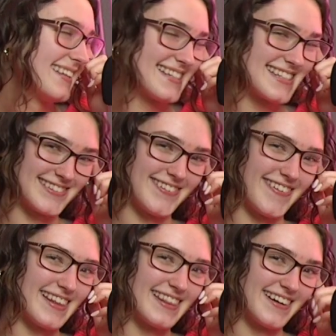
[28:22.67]
That's so
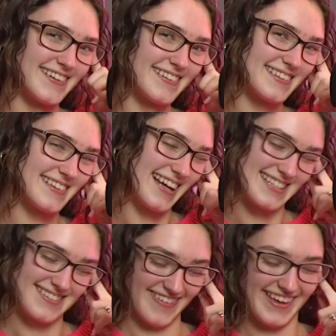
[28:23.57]
fun, though.
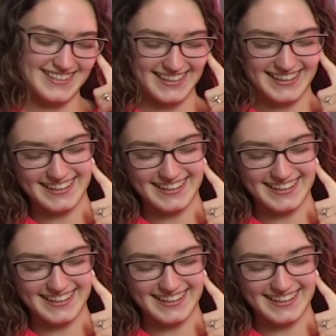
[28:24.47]
That's amazing.